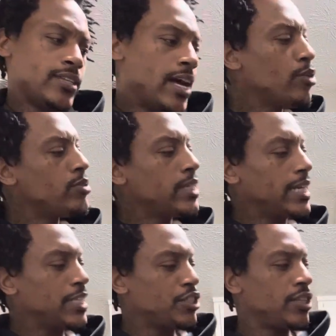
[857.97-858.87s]
I don't think I
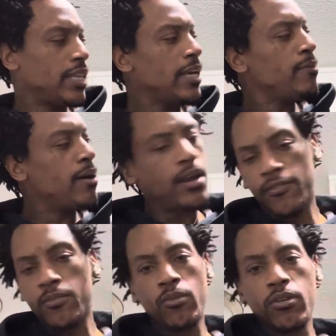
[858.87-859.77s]
should think about it for
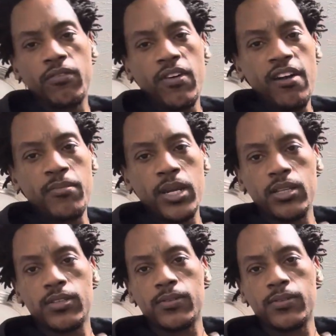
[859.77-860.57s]
more than 5 minutes.